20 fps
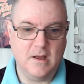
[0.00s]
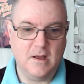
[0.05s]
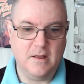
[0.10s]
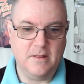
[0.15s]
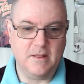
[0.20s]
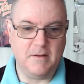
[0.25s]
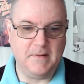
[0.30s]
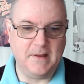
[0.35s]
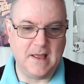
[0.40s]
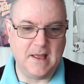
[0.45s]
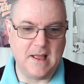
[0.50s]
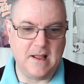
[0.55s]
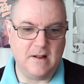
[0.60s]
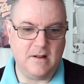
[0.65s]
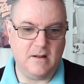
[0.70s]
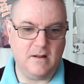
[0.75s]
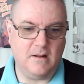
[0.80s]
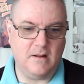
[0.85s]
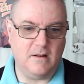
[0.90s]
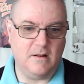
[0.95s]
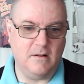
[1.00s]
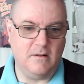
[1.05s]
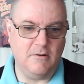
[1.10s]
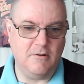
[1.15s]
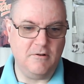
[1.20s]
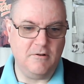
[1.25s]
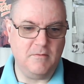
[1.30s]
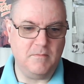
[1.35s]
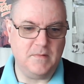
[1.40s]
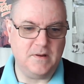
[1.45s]
Then we get
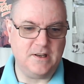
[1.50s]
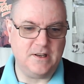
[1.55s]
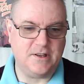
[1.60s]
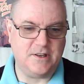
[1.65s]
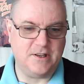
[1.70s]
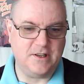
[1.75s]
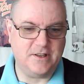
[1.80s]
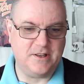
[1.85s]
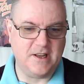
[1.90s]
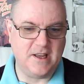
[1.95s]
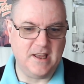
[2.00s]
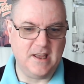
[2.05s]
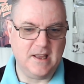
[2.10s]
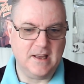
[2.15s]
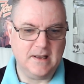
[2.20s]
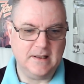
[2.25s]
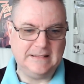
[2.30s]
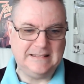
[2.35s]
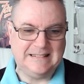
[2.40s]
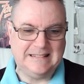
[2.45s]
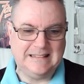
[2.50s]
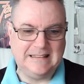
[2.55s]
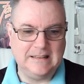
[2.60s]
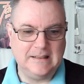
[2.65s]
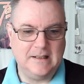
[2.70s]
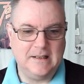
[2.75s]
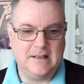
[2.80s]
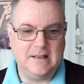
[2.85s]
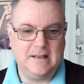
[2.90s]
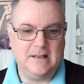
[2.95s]
Luminosity,
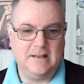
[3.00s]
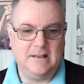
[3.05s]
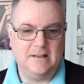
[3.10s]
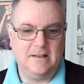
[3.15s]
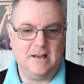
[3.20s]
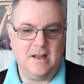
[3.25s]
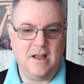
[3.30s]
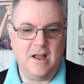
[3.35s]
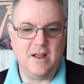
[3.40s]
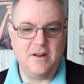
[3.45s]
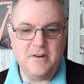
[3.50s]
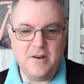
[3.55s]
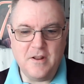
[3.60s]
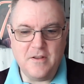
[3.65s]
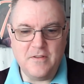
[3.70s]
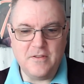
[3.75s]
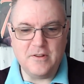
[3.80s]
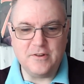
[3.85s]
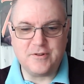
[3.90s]
another